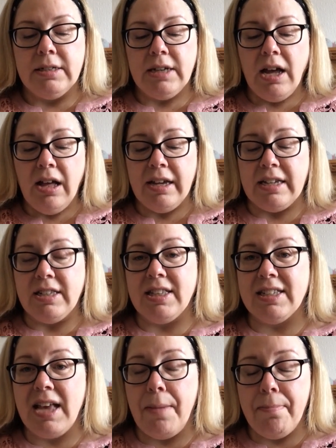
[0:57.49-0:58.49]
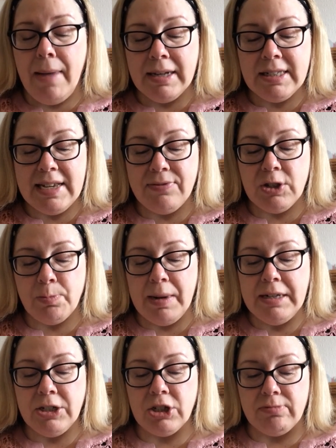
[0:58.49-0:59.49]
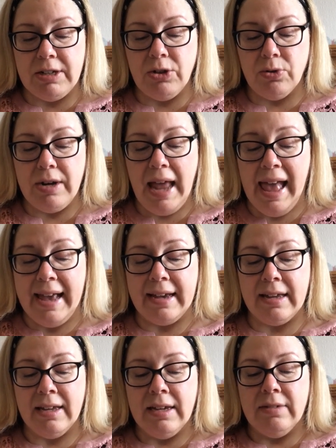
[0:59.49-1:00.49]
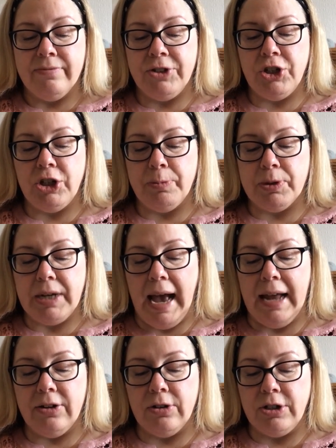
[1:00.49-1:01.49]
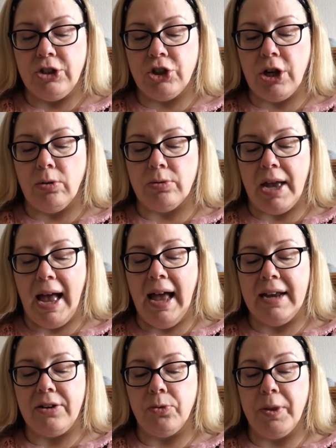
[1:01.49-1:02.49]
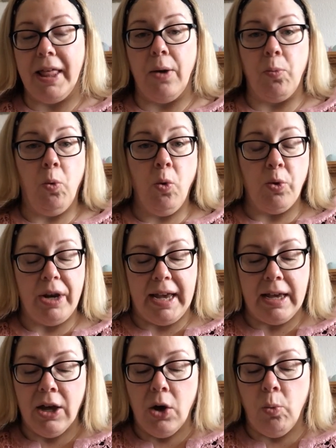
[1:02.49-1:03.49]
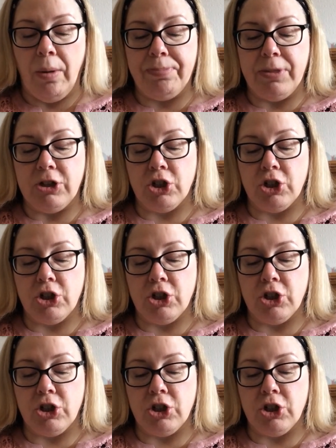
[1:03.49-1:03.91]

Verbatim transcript: Darkus, there's a massive splinter in your neck. Virginia put a hand on his shoulder and, without warning, whipped the